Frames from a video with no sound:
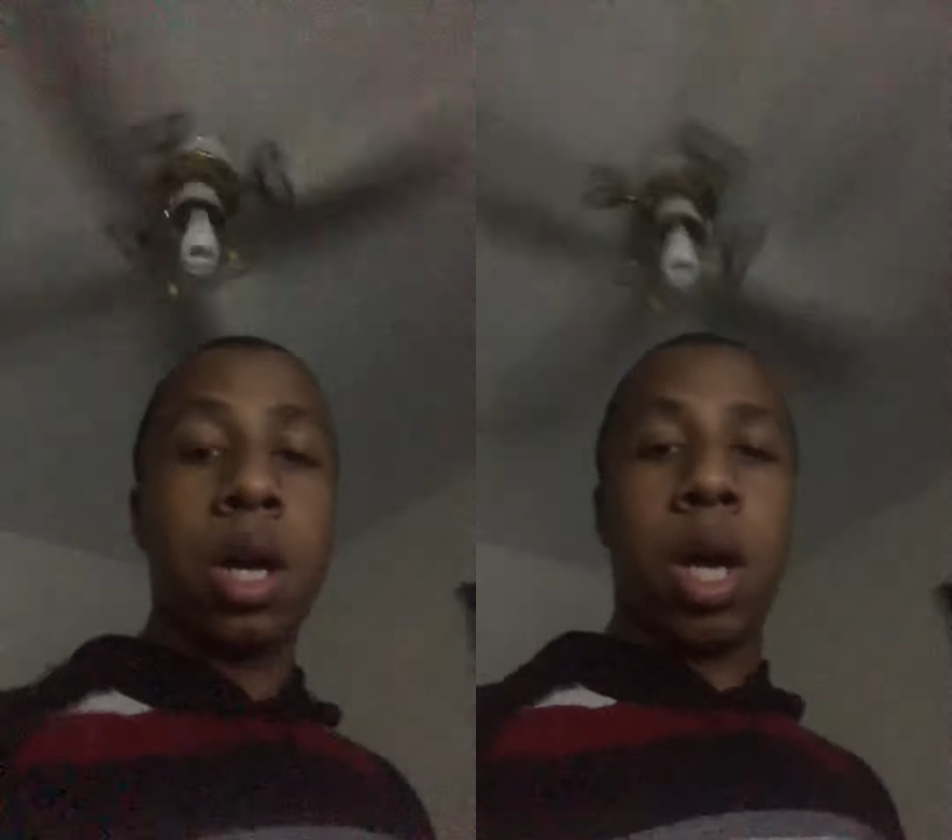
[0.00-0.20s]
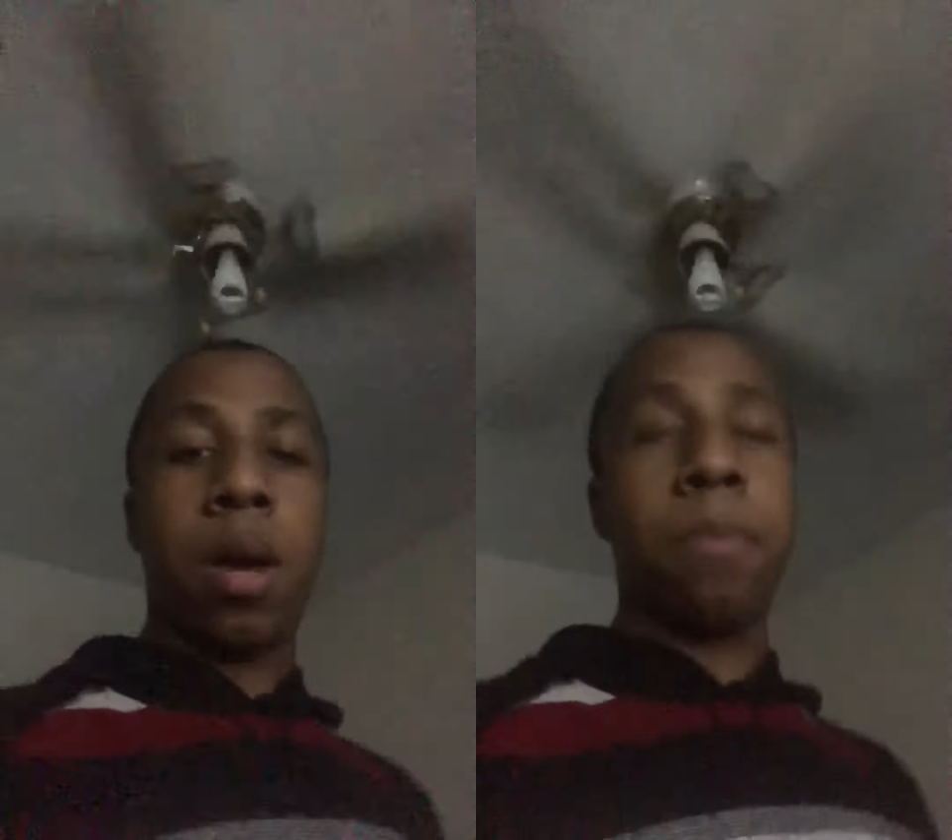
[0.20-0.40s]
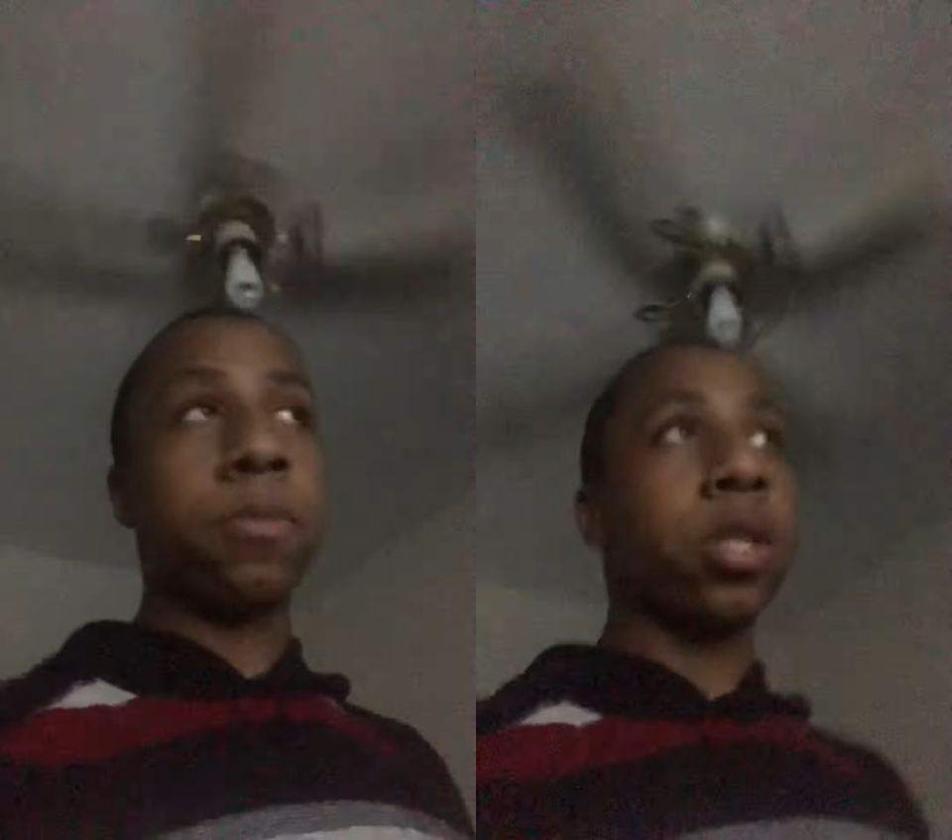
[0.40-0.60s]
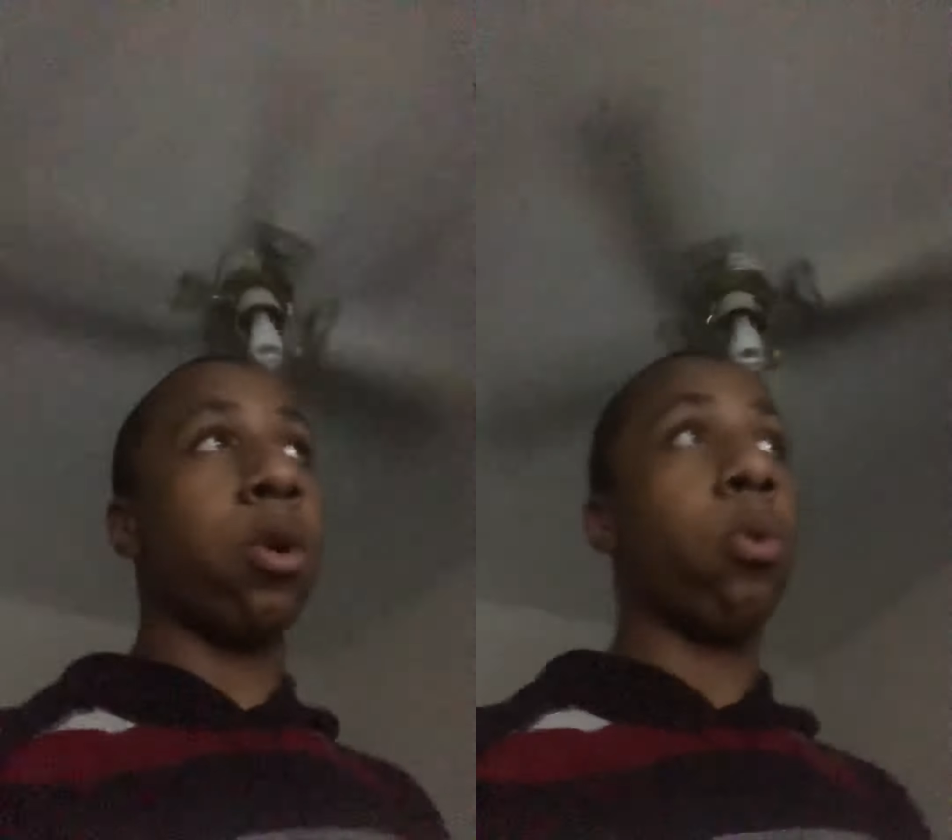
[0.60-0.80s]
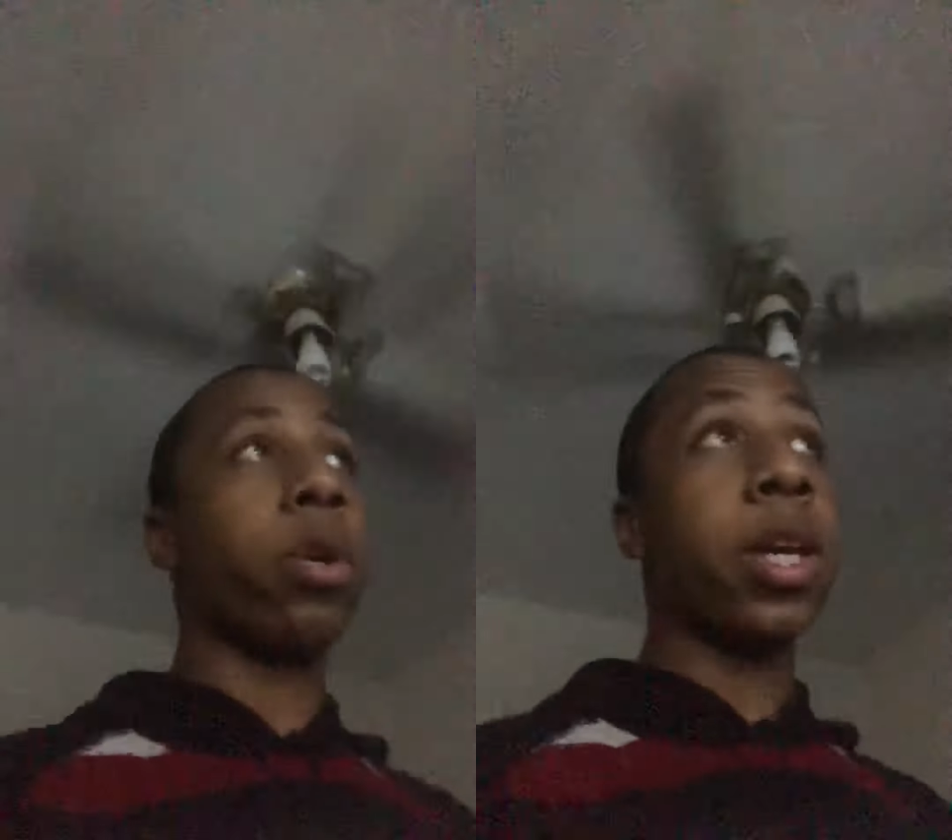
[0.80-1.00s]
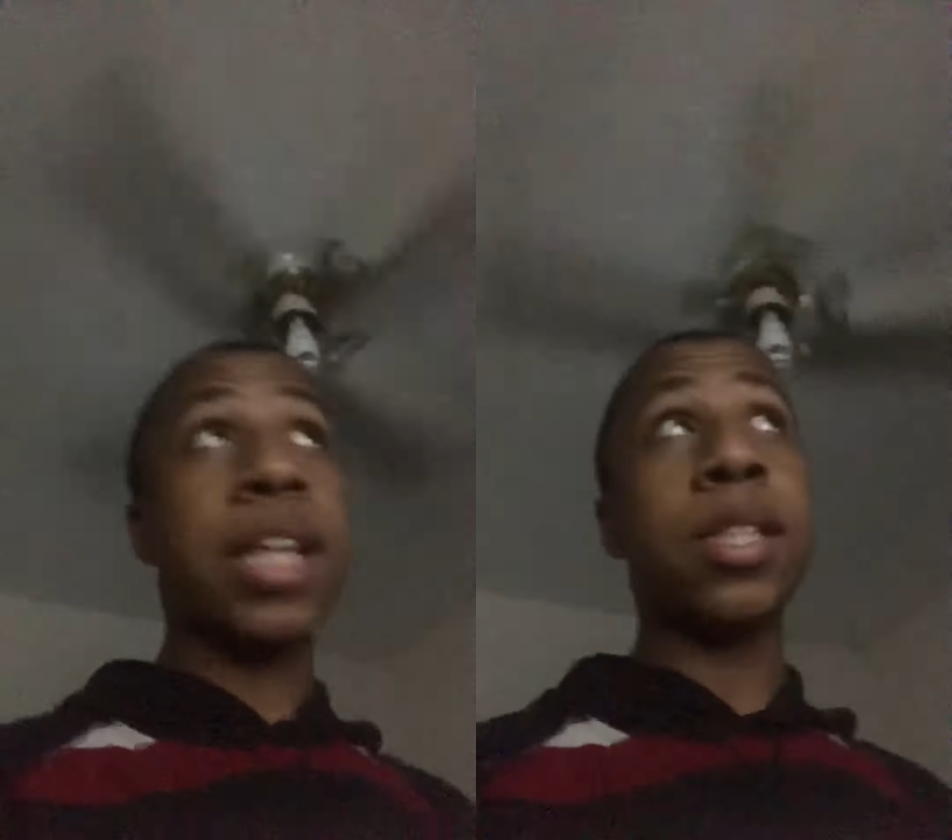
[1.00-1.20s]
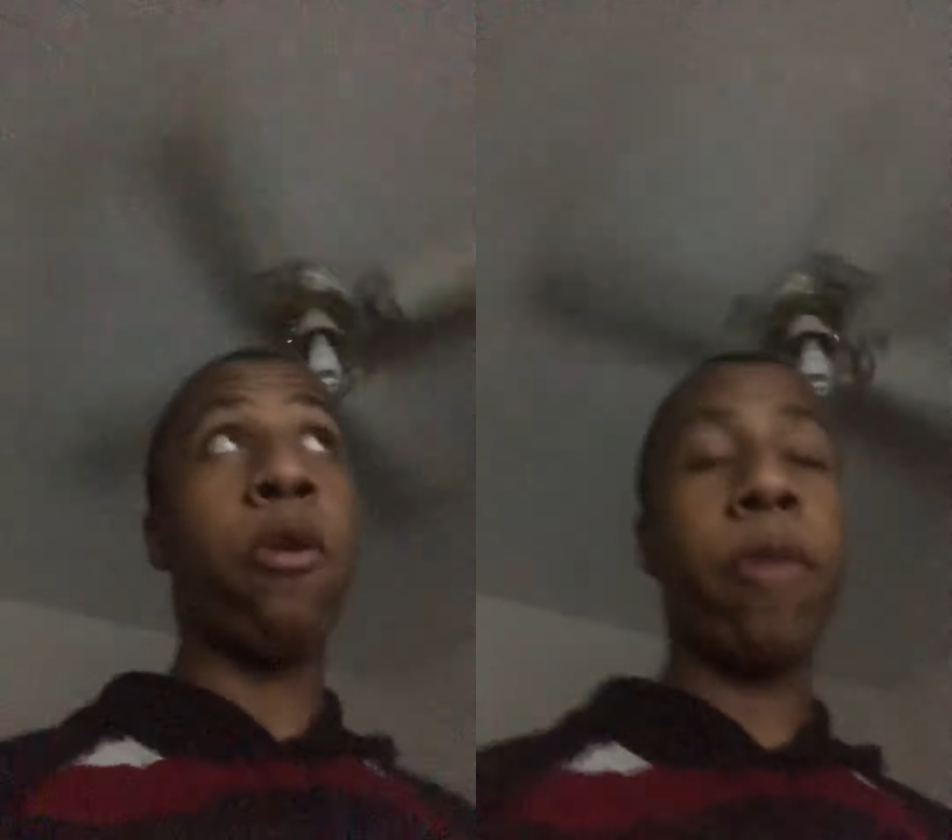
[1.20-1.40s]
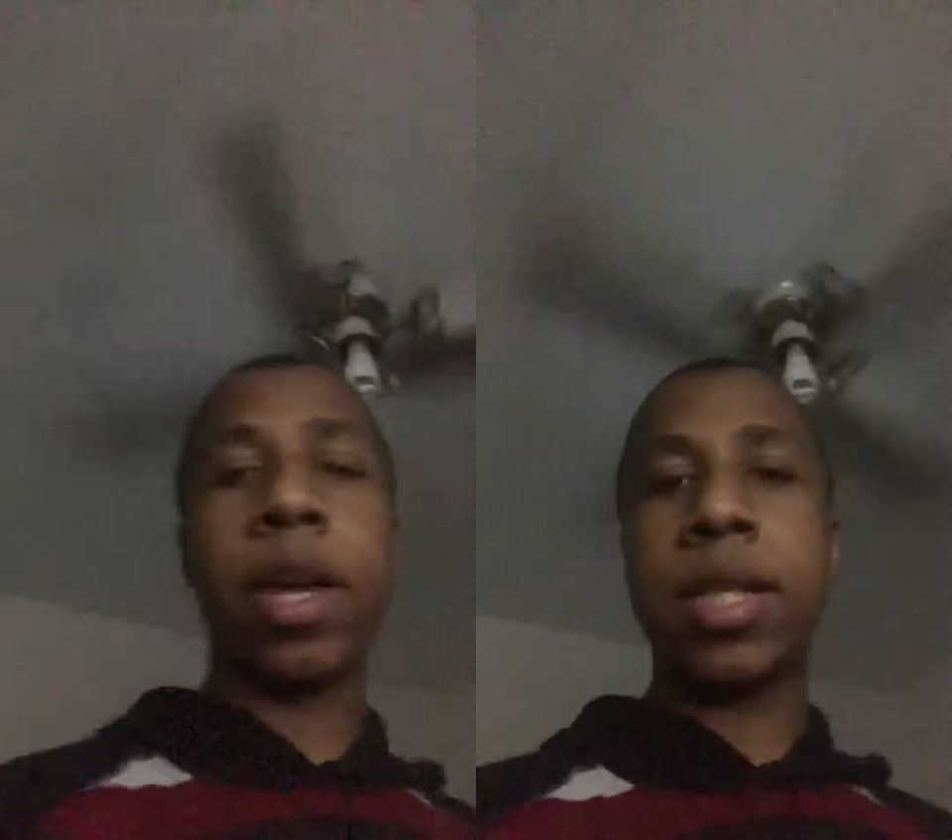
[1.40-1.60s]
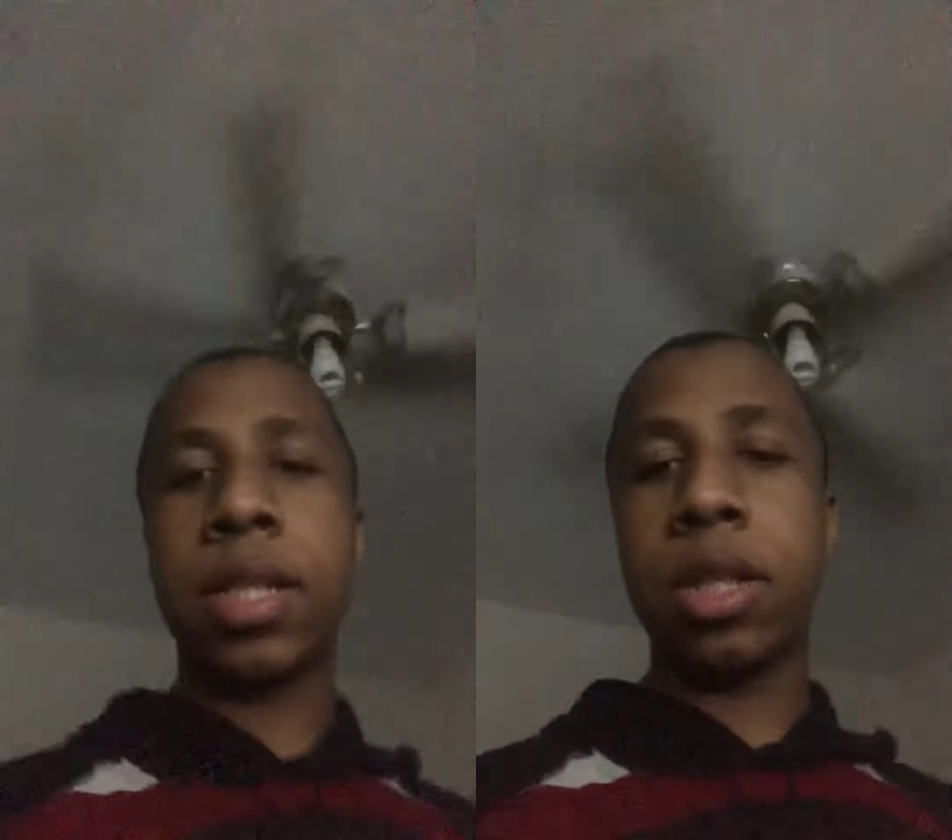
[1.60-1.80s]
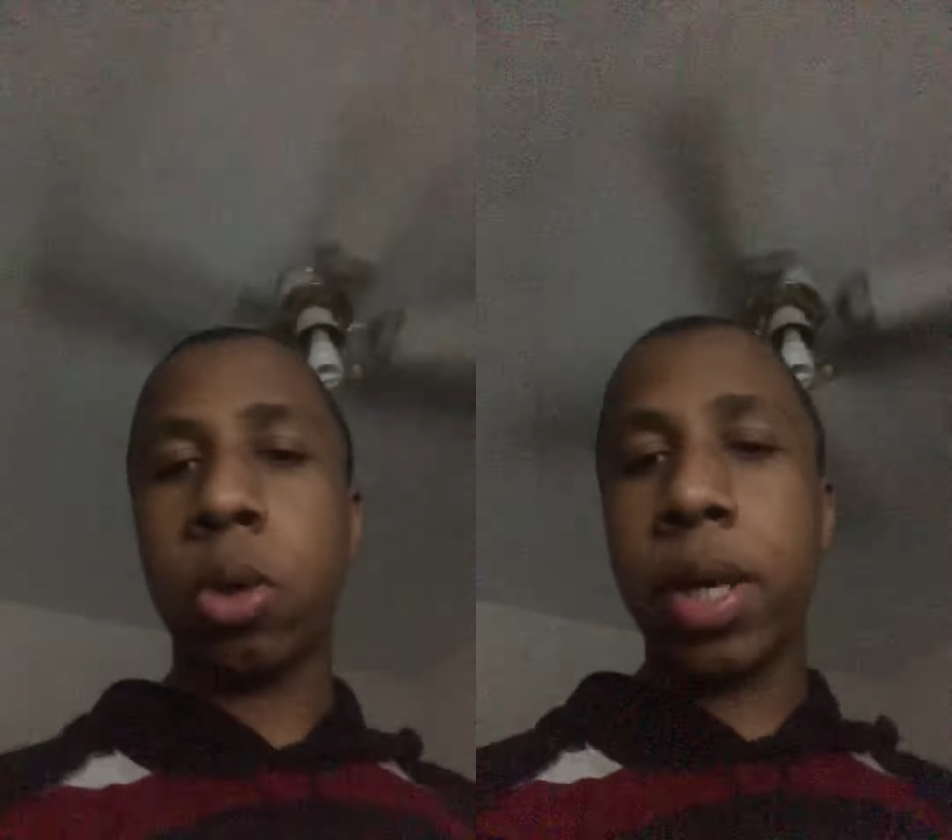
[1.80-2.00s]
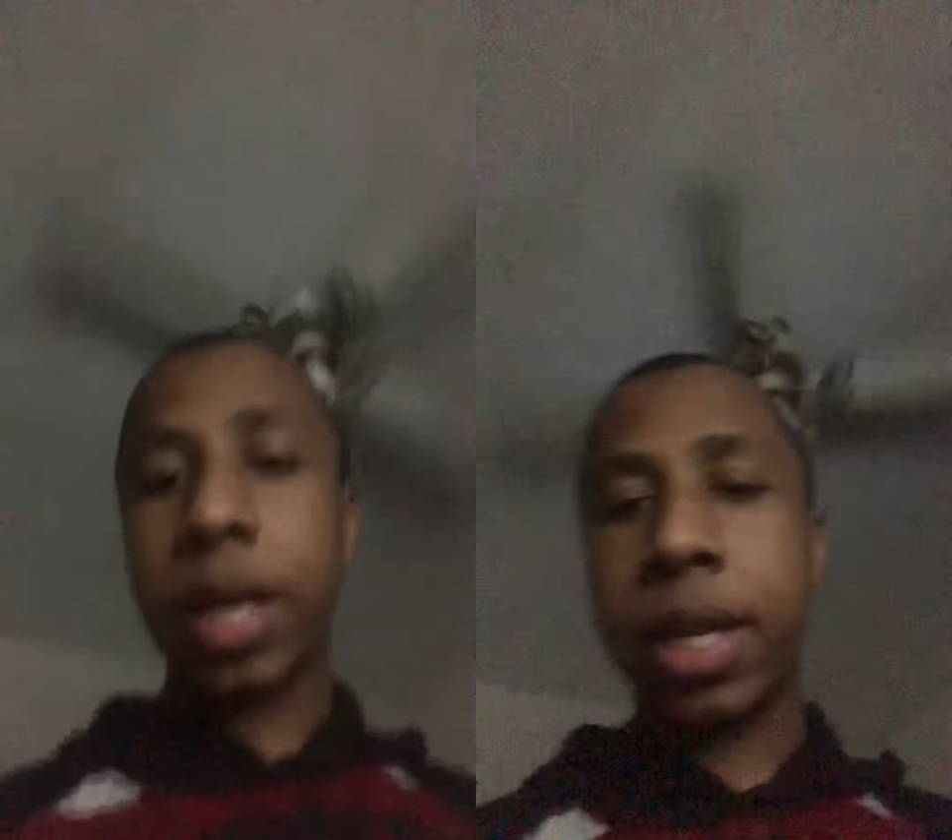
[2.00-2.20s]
Um, so, you guys, hopefully you guys did enjoy,